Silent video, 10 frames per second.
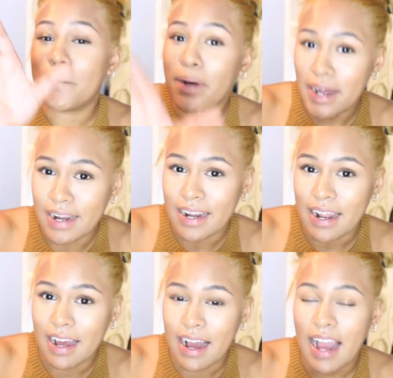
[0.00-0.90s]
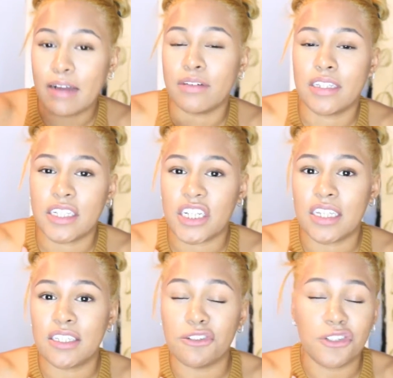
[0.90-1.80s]
but I would
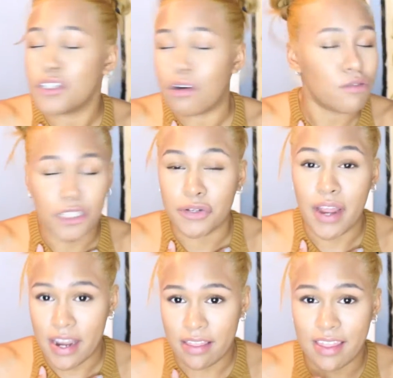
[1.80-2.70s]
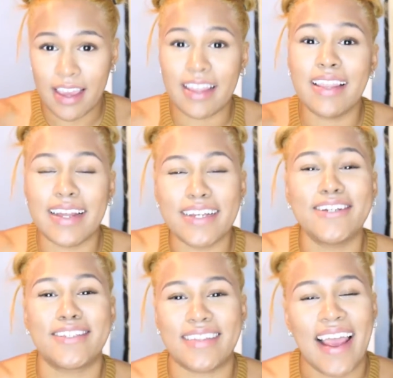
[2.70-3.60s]
suggest you don't do anything and let
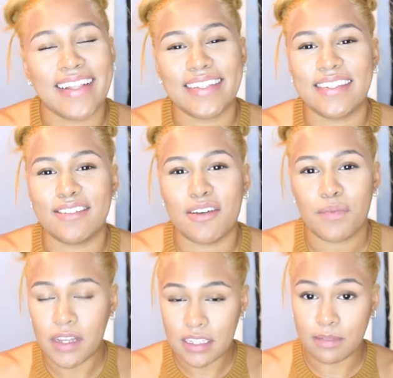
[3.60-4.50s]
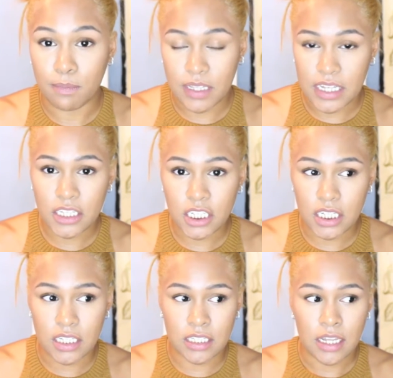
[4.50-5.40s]
your stylist do it, because bleach
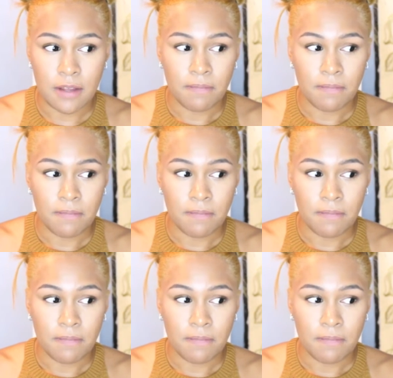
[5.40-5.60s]
is